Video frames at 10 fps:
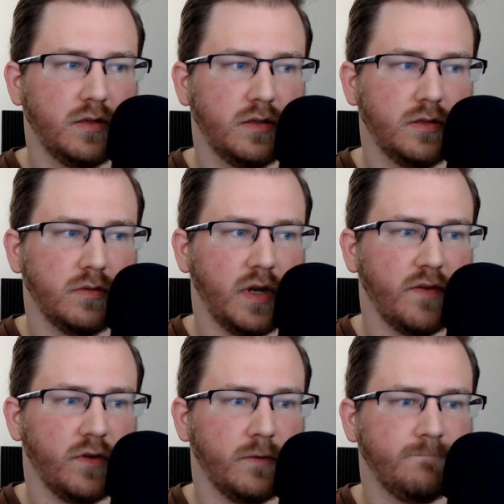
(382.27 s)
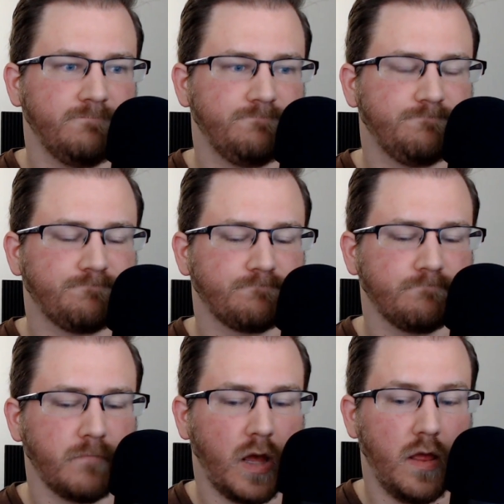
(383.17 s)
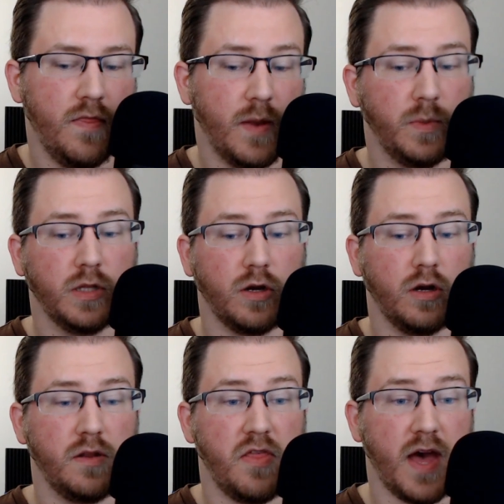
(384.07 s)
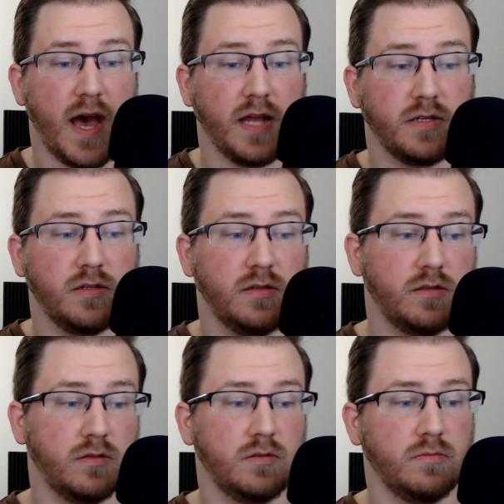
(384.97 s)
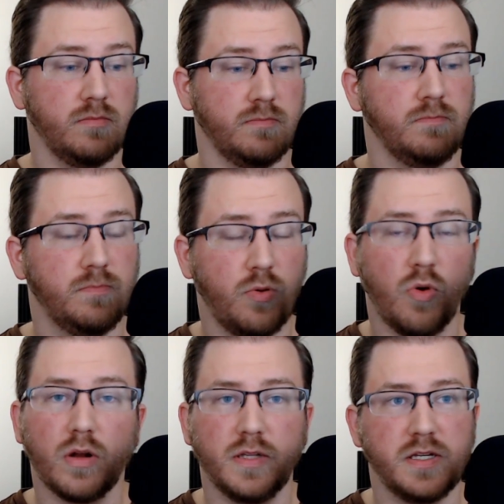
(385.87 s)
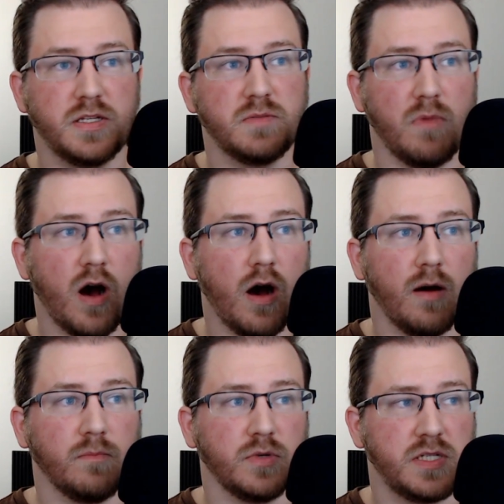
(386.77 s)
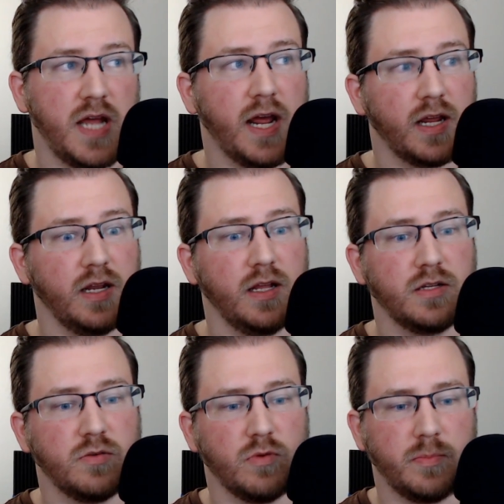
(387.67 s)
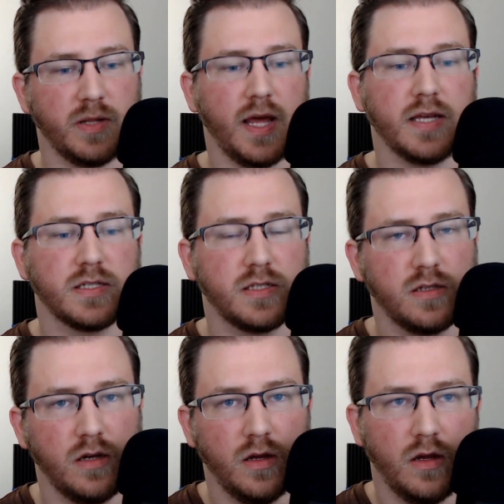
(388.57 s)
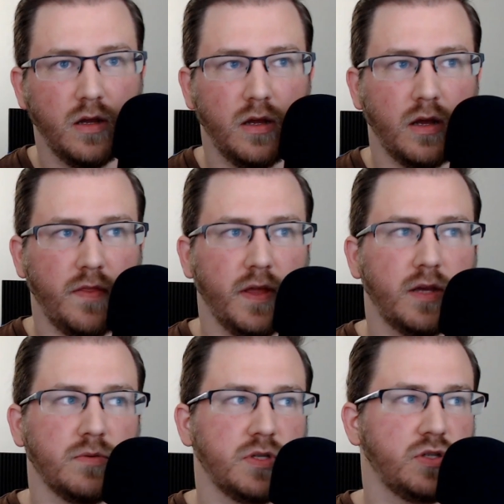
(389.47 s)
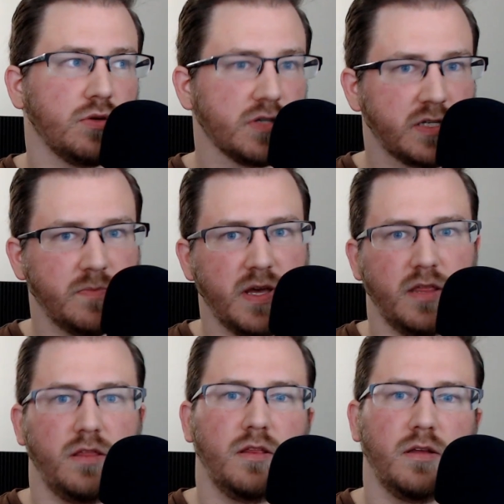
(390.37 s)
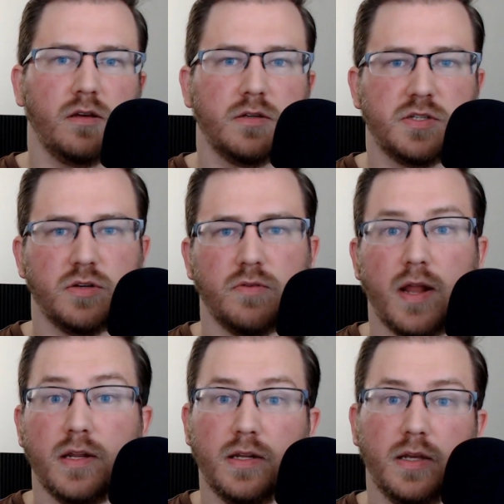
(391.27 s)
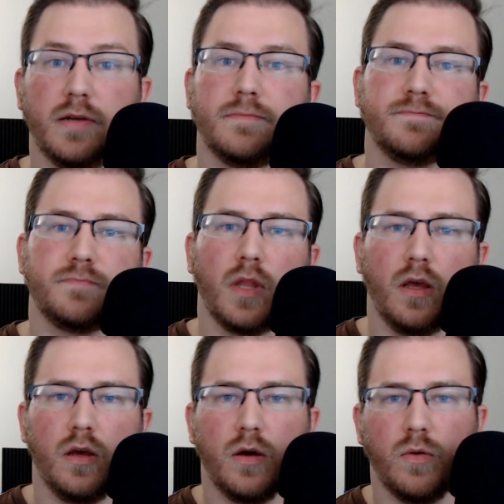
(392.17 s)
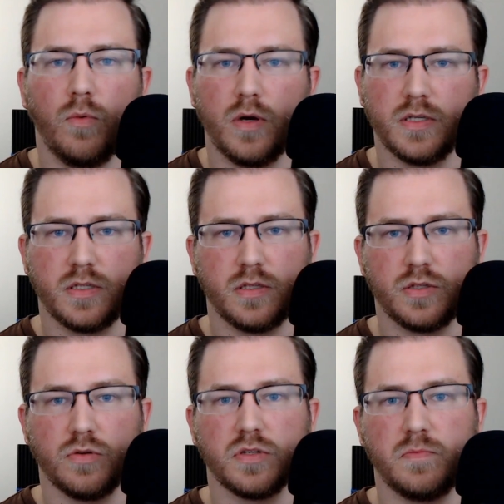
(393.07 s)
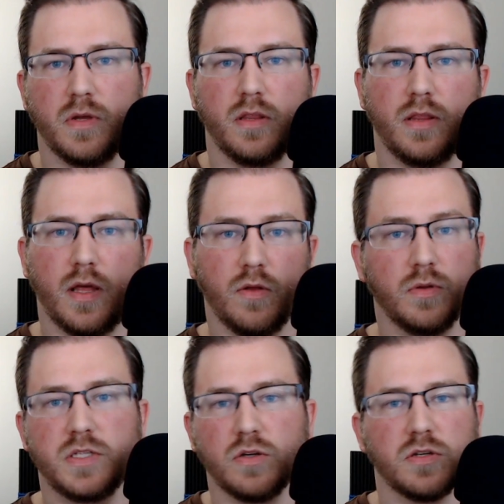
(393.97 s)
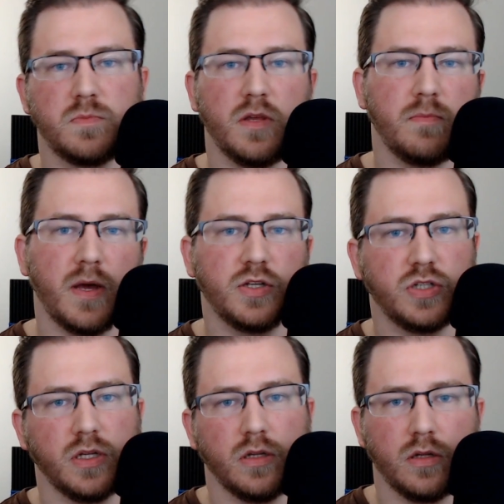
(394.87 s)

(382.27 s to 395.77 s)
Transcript: whatever. Then we learned that poor Lyndon's mom was taken in to replace, I think it was Soulsmith Serenity, was the Soulsmith, the only Soulsmith mentioned